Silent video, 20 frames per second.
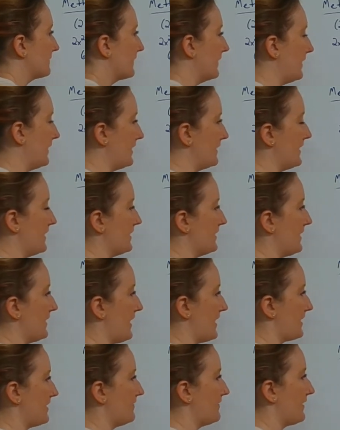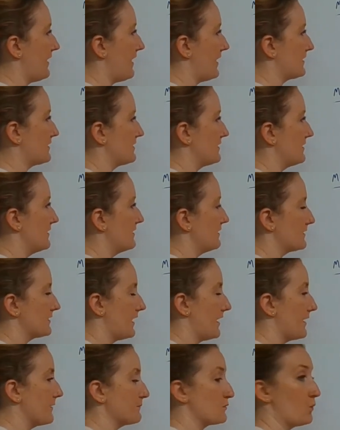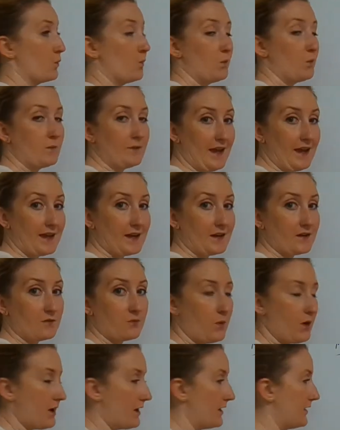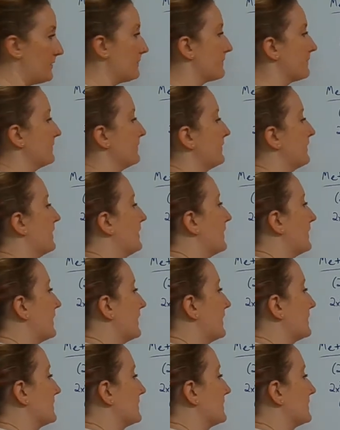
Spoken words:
and then negative x times negative 1 is